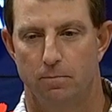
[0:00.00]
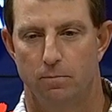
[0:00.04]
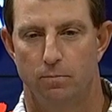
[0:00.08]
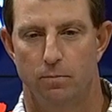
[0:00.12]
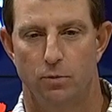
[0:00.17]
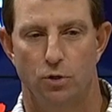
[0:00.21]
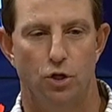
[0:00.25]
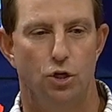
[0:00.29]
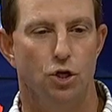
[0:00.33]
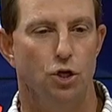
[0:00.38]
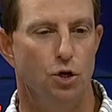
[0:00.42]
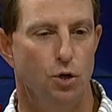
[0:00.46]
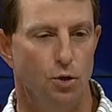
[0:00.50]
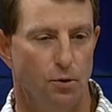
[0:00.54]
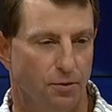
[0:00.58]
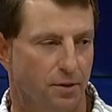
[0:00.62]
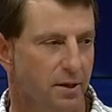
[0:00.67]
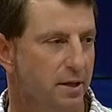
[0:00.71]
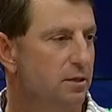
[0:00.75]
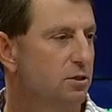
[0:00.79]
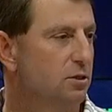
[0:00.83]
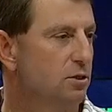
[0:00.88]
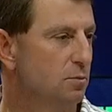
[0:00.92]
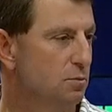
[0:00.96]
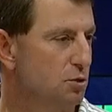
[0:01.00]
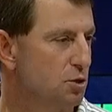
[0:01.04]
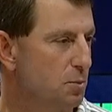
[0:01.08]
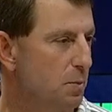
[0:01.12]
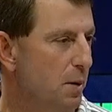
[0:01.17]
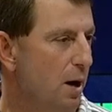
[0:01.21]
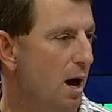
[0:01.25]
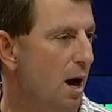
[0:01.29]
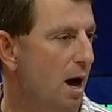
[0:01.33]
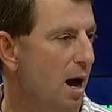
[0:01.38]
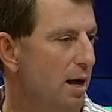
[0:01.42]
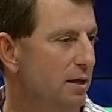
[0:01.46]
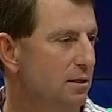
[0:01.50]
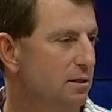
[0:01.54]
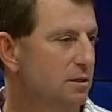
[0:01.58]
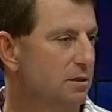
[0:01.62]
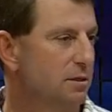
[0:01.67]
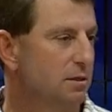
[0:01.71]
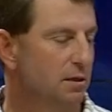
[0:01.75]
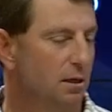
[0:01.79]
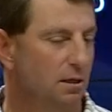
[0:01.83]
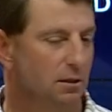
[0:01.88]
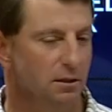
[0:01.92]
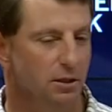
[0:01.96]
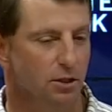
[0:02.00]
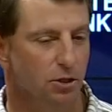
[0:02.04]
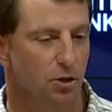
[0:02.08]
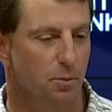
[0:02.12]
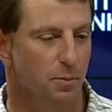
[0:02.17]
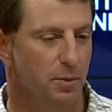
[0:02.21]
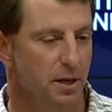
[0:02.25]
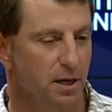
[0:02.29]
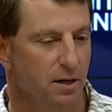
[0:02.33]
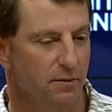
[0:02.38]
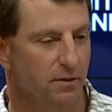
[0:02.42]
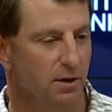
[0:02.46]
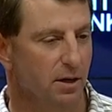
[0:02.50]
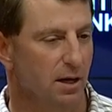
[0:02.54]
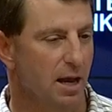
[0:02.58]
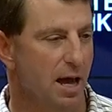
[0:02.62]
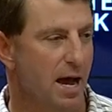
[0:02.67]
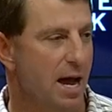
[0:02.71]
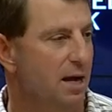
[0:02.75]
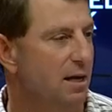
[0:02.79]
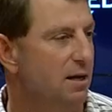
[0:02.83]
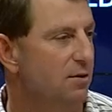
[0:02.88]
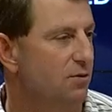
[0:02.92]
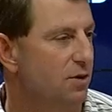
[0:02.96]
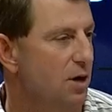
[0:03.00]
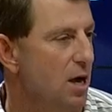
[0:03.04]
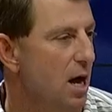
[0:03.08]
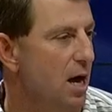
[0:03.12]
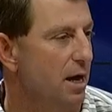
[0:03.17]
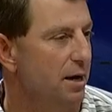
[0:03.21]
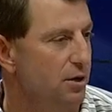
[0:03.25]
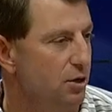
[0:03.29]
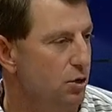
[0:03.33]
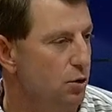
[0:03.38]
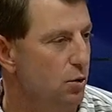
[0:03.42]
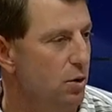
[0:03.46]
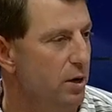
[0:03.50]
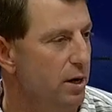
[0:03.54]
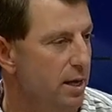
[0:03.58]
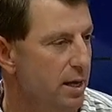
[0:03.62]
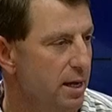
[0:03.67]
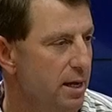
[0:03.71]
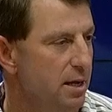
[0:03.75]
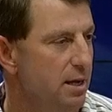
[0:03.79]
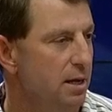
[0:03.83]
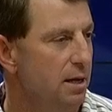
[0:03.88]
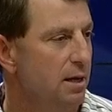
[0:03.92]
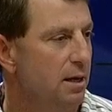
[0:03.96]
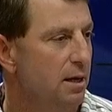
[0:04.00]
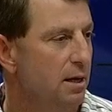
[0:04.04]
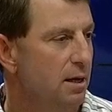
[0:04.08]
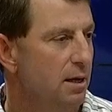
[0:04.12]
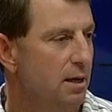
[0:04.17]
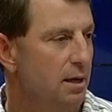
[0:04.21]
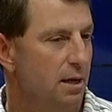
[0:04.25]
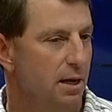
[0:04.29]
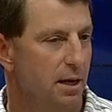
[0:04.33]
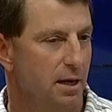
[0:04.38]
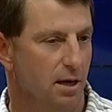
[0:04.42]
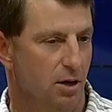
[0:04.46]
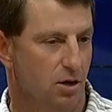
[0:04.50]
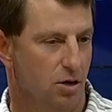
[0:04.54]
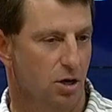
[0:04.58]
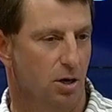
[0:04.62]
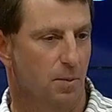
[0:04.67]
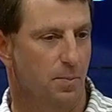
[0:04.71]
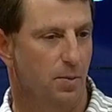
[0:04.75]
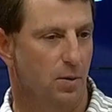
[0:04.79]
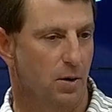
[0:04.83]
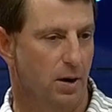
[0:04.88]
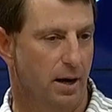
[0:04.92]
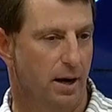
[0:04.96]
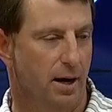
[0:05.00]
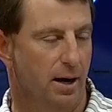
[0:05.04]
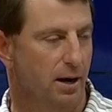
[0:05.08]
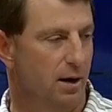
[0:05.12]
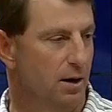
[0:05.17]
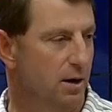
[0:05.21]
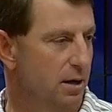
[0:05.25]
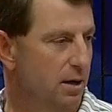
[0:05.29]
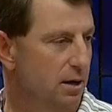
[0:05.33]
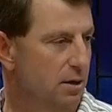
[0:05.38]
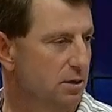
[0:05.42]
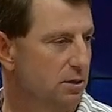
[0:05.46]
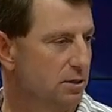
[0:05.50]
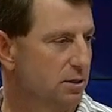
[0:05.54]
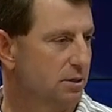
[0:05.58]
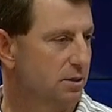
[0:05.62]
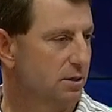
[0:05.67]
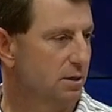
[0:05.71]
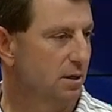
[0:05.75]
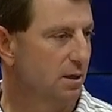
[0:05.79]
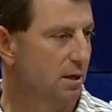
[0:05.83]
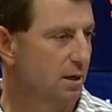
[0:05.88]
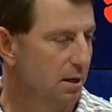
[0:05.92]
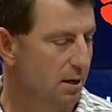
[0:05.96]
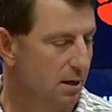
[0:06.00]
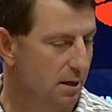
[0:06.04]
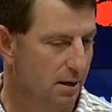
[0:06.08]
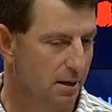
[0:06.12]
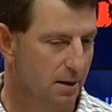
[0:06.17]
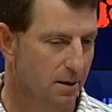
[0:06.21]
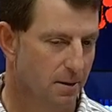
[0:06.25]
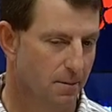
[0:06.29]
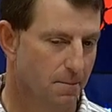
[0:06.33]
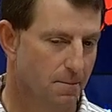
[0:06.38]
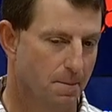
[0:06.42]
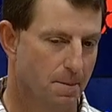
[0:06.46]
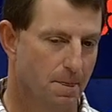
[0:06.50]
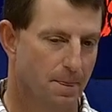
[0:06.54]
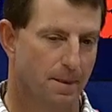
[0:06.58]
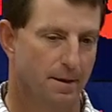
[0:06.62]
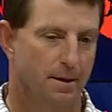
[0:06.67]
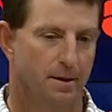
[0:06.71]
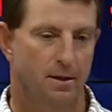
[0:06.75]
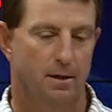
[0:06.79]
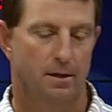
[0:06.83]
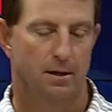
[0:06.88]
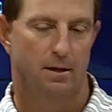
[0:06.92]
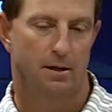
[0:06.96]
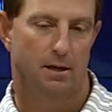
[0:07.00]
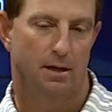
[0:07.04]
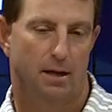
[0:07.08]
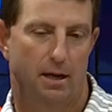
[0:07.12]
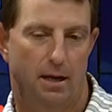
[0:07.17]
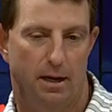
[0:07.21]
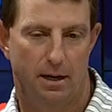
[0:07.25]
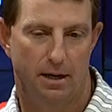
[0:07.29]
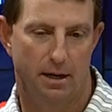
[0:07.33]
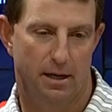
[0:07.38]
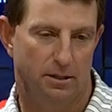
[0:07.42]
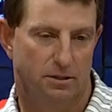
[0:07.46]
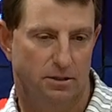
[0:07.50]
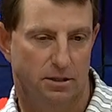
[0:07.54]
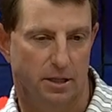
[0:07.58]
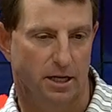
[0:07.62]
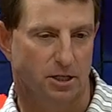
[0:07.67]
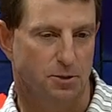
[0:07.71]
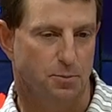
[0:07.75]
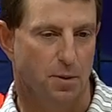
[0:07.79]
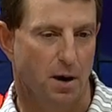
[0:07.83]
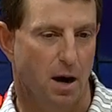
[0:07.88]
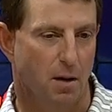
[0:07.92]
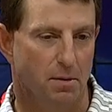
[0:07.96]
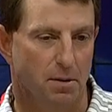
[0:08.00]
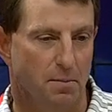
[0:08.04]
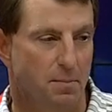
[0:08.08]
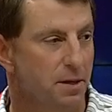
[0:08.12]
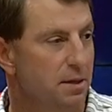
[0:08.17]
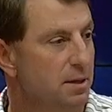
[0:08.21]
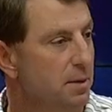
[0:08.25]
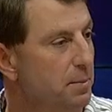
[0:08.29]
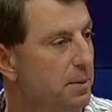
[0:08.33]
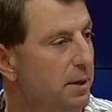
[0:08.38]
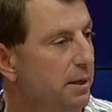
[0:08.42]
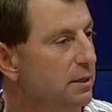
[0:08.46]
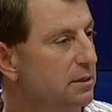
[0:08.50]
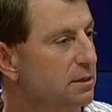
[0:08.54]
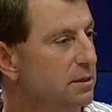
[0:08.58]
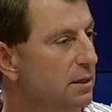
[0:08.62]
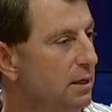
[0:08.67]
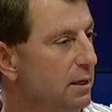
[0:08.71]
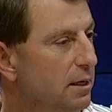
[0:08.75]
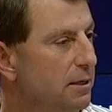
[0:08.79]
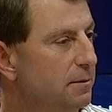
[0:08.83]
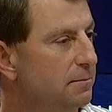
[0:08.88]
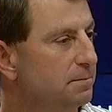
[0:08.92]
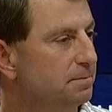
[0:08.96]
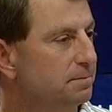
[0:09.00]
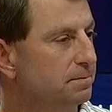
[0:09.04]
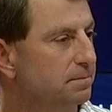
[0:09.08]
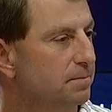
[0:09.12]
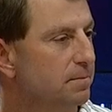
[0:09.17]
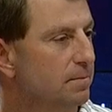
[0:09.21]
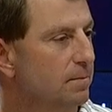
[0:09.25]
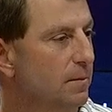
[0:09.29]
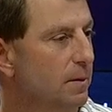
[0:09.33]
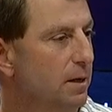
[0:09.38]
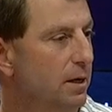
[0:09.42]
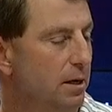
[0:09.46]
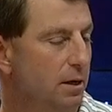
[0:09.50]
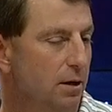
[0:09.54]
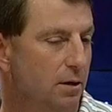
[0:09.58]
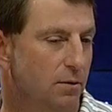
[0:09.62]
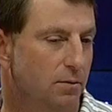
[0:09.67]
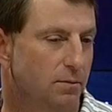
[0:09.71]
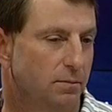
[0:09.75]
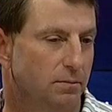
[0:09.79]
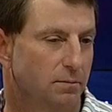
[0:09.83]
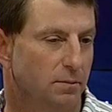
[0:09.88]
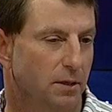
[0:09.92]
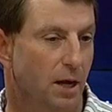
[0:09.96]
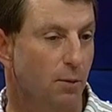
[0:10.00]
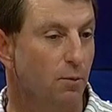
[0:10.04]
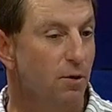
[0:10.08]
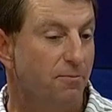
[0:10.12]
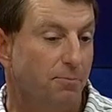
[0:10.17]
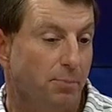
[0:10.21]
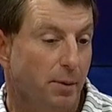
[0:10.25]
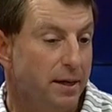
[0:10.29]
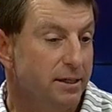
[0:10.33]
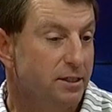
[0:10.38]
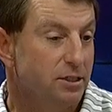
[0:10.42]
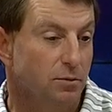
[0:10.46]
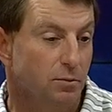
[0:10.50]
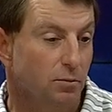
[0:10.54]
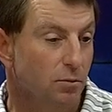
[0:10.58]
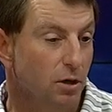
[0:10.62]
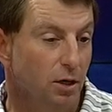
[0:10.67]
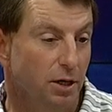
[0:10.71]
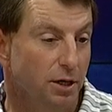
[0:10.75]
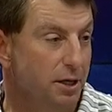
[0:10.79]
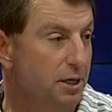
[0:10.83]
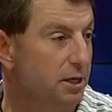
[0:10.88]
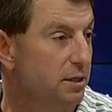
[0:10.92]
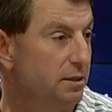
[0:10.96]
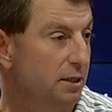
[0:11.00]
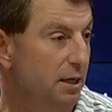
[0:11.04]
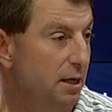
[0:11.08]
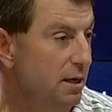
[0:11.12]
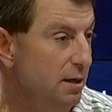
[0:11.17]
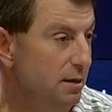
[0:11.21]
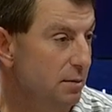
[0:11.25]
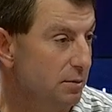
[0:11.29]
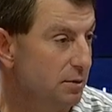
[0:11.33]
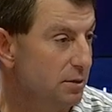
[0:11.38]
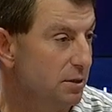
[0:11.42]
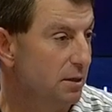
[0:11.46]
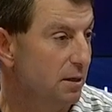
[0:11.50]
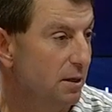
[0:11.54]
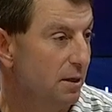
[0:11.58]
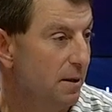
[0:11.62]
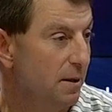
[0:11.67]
youth in some spots, a little bit of a lack of continuity in a couple of areas, and that's probably been the biggest thing, And we've played some really good teams.